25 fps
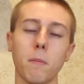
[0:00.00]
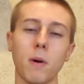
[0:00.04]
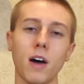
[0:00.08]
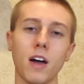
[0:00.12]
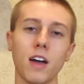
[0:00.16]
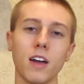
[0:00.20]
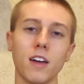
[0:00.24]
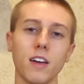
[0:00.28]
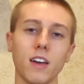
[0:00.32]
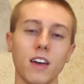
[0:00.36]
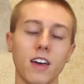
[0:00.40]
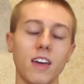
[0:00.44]

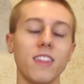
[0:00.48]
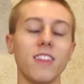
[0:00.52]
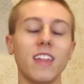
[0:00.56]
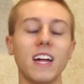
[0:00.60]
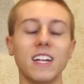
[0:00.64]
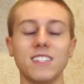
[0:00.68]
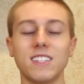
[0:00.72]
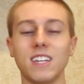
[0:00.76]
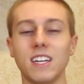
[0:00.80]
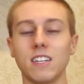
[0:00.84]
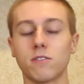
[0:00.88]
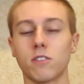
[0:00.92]
But,
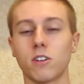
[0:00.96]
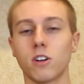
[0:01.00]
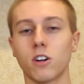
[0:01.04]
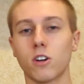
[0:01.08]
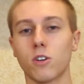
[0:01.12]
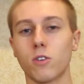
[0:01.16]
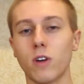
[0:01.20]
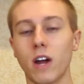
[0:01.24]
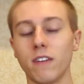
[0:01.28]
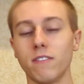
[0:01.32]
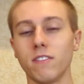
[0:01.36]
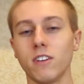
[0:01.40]
and that stands
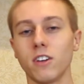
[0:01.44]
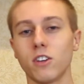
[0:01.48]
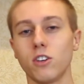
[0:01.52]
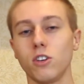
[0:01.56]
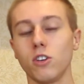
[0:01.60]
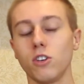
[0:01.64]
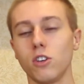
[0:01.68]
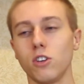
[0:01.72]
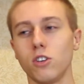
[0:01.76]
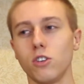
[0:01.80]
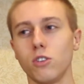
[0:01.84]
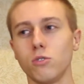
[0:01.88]
for
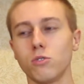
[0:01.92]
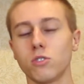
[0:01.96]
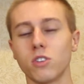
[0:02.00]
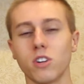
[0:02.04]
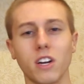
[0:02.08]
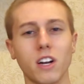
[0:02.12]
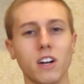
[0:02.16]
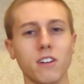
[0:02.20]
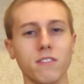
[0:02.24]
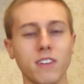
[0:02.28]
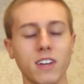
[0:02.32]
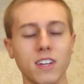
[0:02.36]
graphic
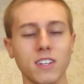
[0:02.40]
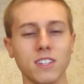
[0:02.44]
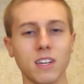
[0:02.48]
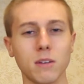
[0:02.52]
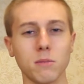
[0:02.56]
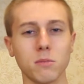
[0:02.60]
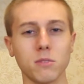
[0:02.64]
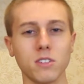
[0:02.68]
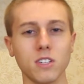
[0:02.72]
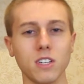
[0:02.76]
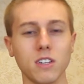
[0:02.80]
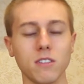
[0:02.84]
user
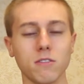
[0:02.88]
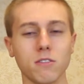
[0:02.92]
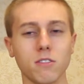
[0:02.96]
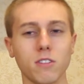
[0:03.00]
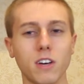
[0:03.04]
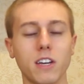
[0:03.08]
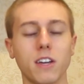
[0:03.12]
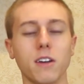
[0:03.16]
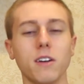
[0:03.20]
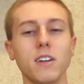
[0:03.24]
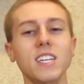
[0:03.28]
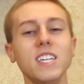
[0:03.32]
interface, I believe,
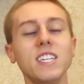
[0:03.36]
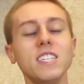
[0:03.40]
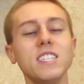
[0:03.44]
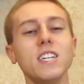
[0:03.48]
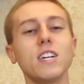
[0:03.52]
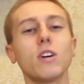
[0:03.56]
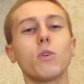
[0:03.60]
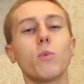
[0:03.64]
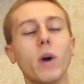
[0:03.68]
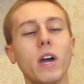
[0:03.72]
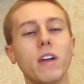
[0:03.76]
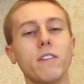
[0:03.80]
like an
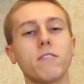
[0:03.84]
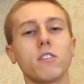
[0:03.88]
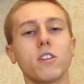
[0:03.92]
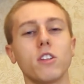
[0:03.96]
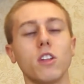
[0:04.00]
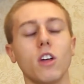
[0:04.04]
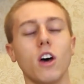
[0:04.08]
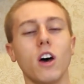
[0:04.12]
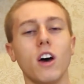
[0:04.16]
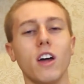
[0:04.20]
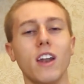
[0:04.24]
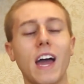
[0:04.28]
easier way
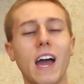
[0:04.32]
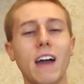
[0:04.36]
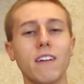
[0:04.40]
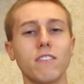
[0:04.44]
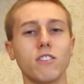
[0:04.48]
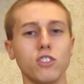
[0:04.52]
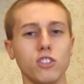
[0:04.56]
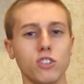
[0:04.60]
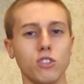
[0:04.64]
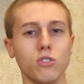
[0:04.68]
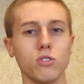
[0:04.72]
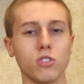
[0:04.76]
for an
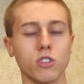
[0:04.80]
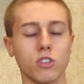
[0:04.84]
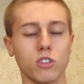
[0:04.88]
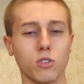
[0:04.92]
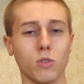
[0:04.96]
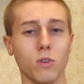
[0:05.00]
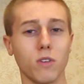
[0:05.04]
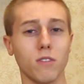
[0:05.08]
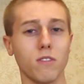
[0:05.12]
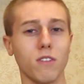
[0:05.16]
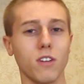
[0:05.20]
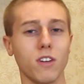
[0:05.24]
average user
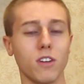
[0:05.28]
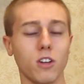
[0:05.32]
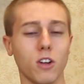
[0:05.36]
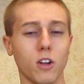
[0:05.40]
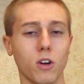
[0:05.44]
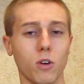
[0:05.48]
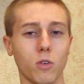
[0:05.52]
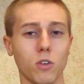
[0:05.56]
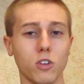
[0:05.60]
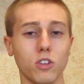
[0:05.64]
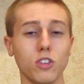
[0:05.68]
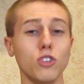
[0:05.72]
to,
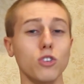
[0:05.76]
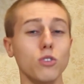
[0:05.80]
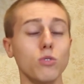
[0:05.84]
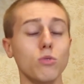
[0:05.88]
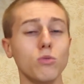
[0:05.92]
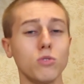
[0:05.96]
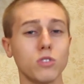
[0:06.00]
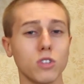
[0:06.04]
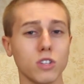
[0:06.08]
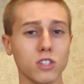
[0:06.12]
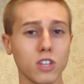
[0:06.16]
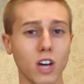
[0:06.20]
you know,
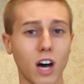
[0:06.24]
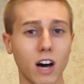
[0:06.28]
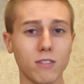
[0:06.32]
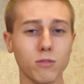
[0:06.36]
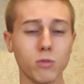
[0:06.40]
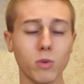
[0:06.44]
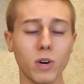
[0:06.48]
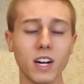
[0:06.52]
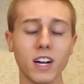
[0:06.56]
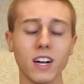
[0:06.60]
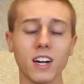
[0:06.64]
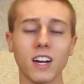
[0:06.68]
use the
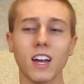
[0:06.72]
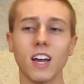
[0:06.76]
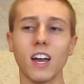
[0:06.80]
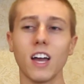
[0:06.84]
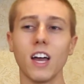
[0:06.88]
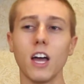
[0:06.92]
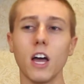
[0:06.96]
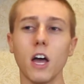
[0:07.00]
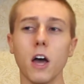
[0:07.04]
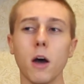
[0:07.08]
software.